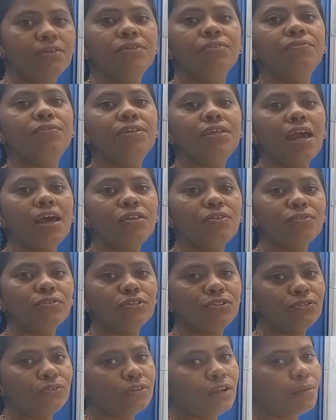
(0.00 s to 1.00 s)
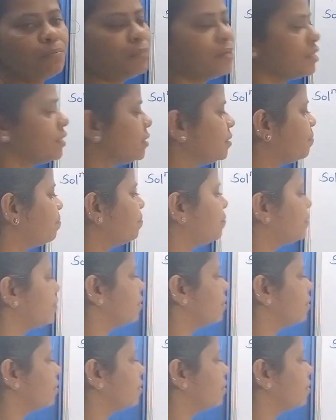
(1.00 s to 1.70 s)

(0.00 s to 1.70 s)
Which are those two numbers?